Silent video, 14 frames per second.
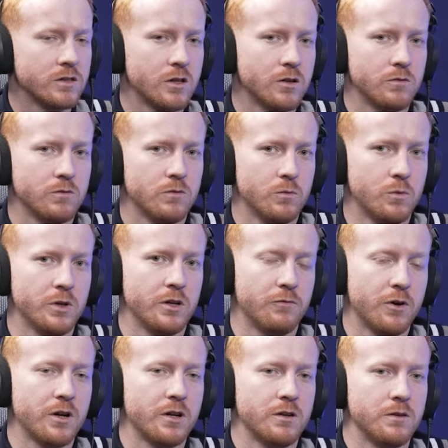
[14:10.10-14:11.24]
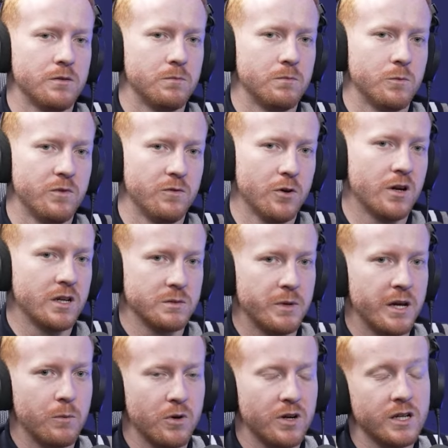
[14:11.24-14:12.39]
So we've got to
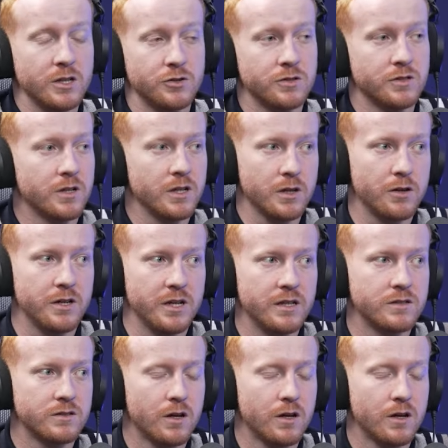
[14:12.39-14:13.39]
explain what an interest only loan is.